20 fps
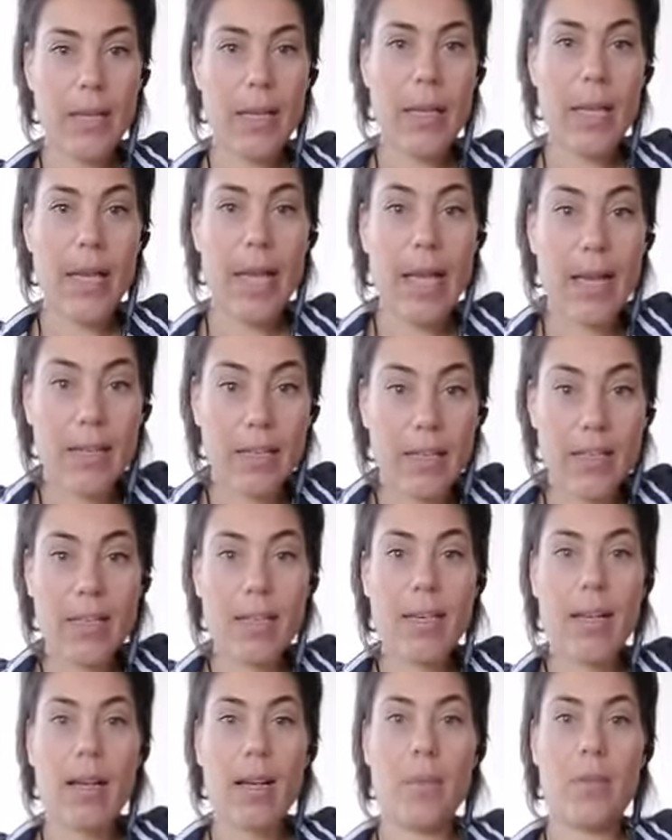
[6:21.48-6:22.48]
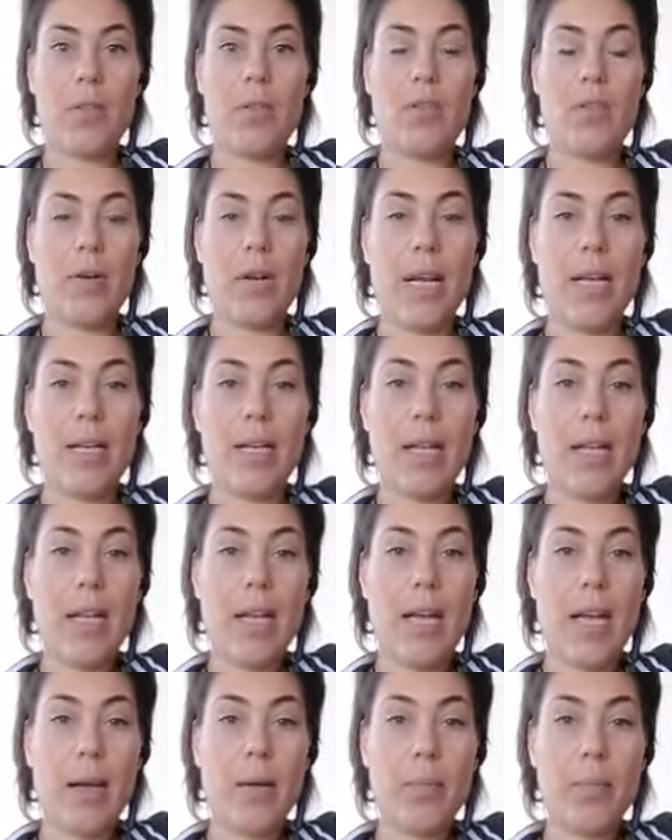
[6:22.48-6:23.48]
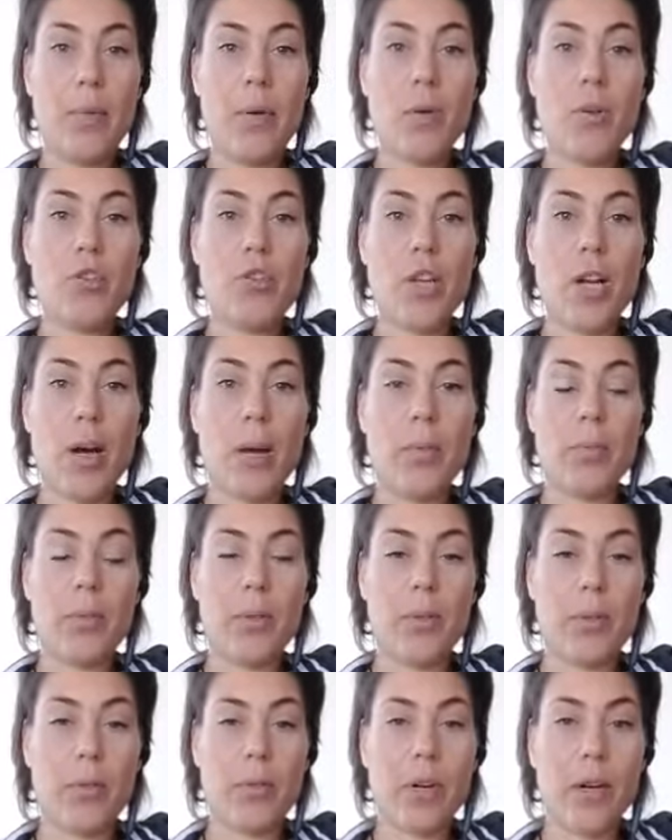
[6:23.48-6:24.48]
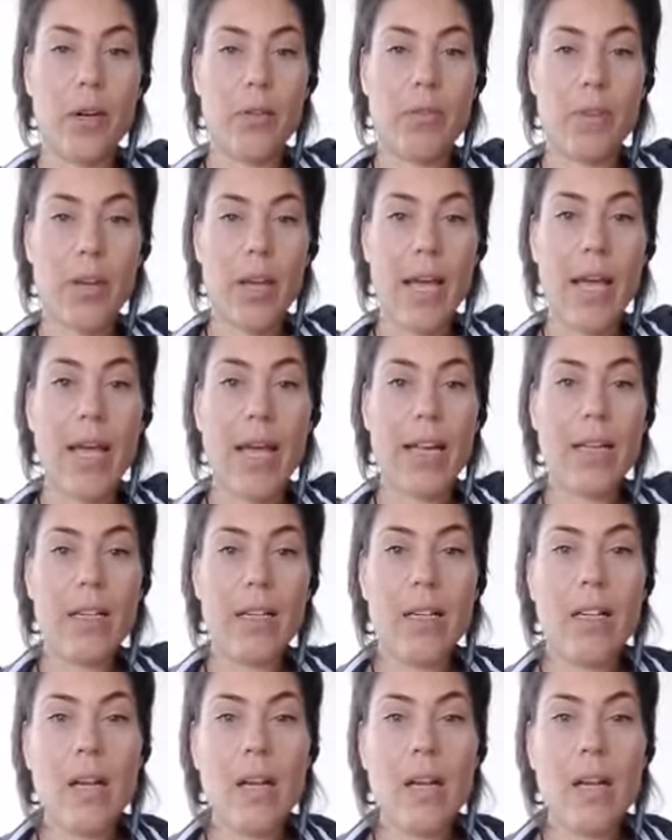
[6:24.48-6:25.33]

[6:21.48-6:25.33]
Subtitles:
and sit up straight and push up with the crown of your head.